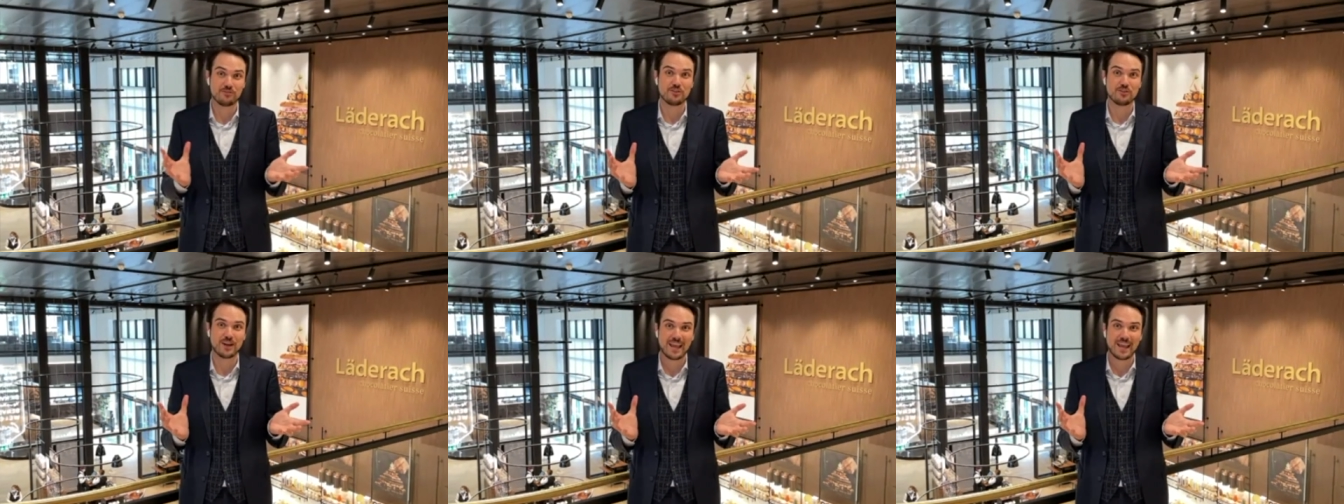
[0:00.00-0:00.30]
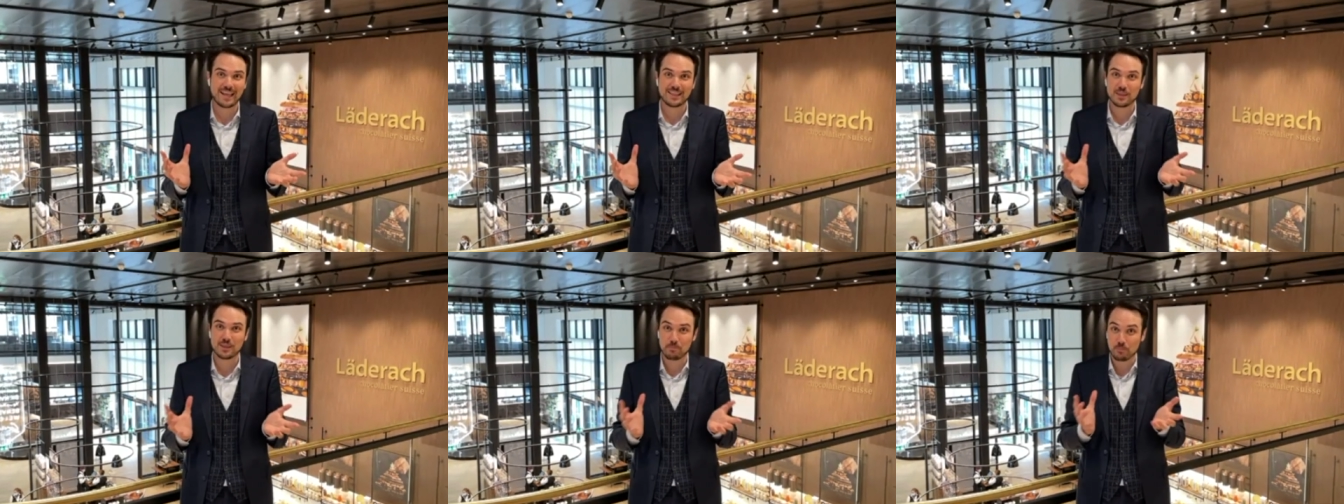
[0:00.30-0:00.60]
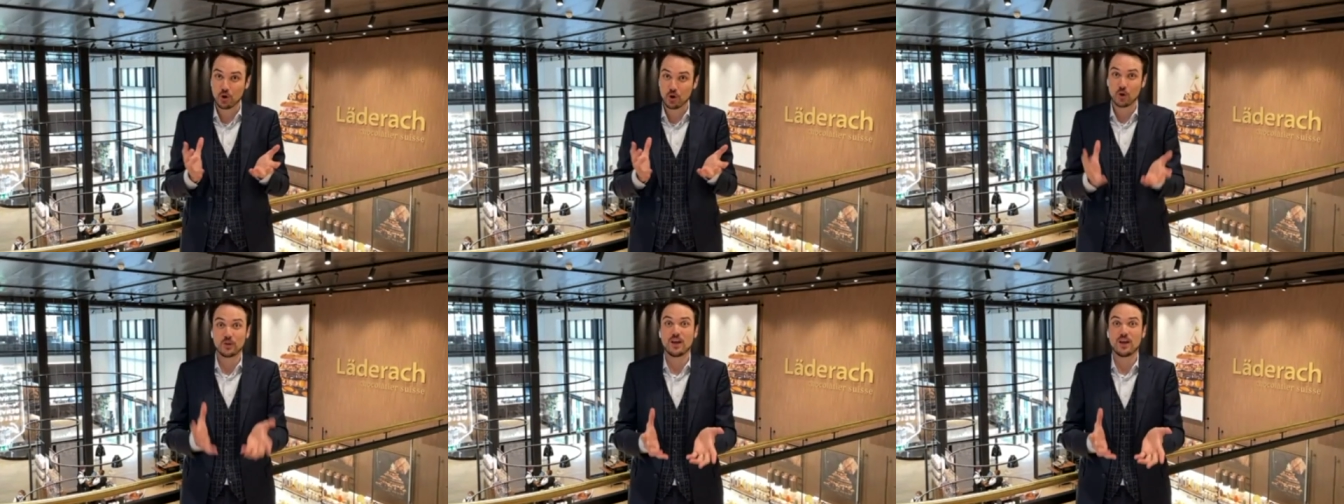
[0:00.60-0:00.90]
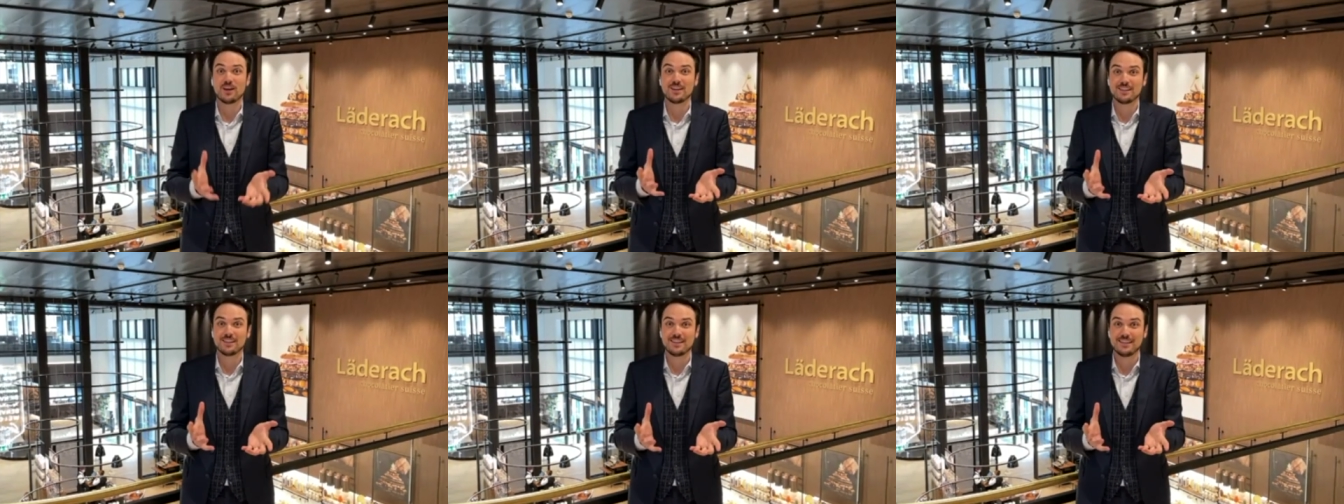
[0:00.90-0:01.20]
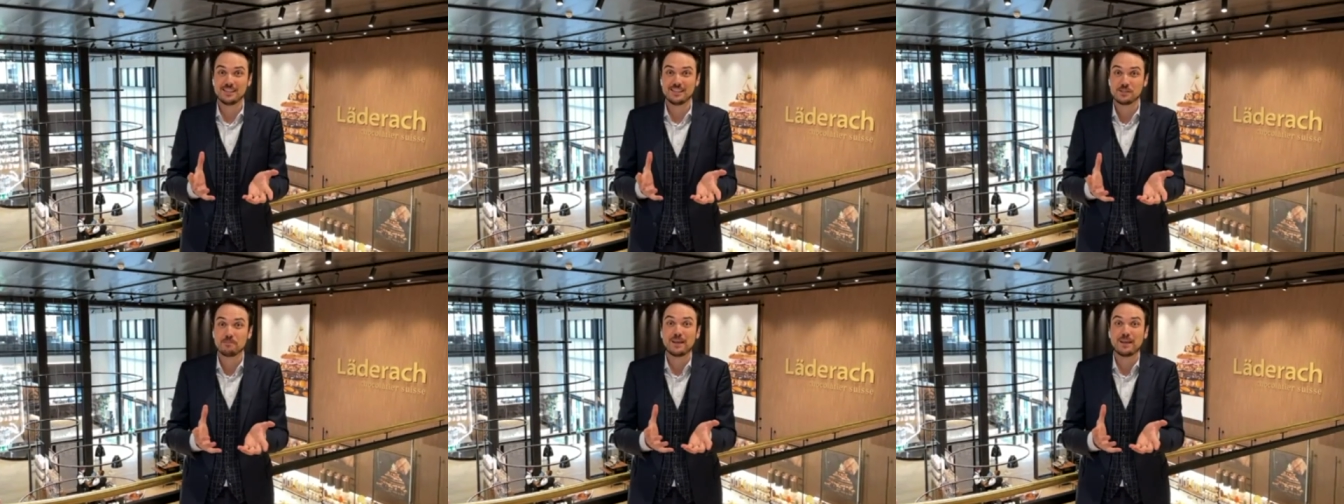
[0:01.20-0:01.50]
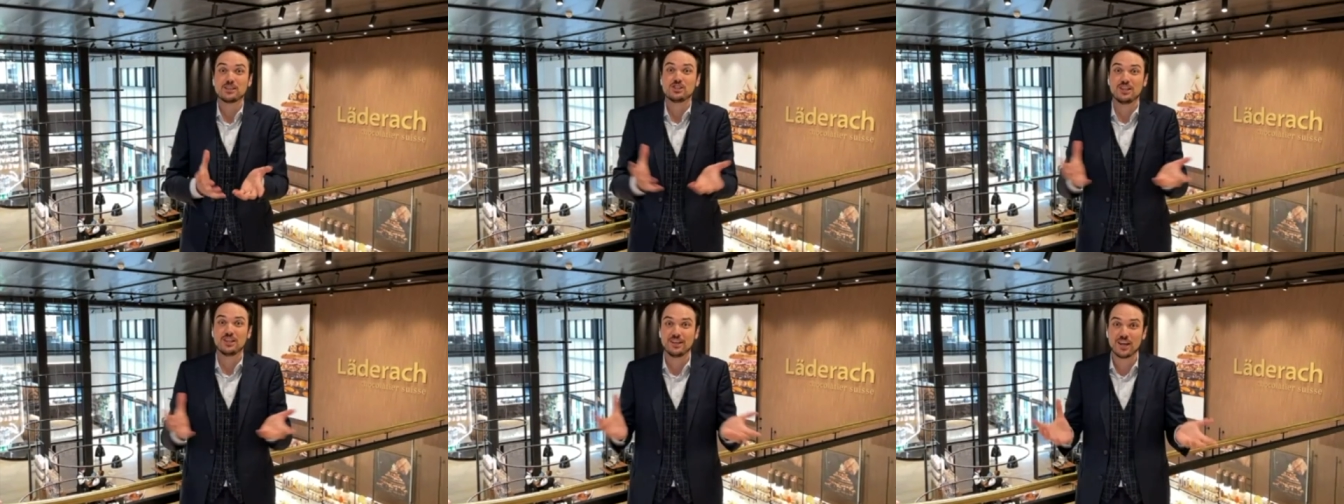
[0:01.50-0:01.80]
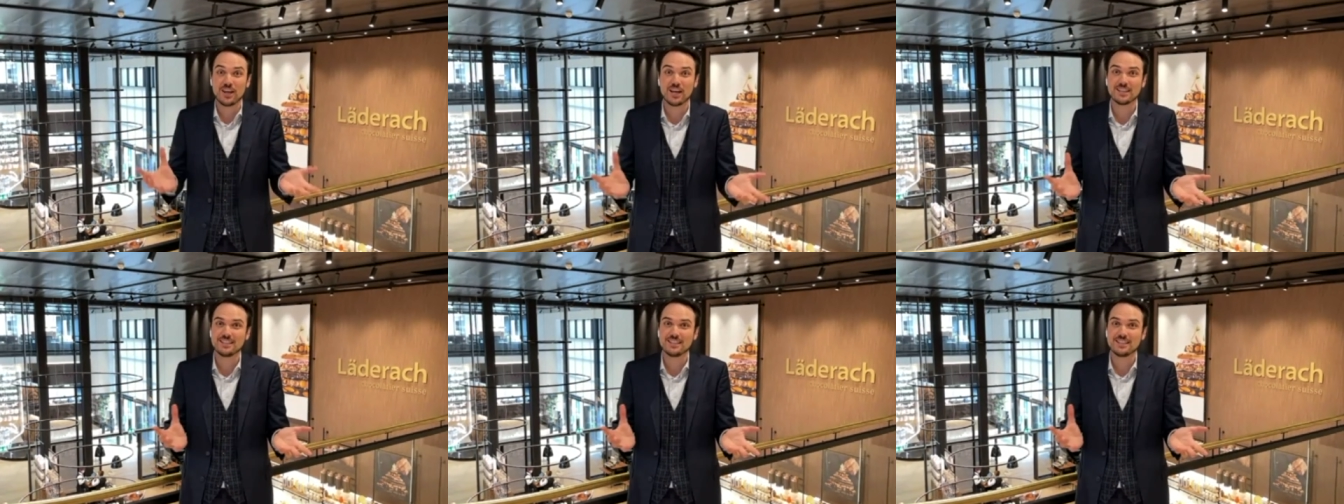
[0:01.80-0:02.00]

forget the product, especially not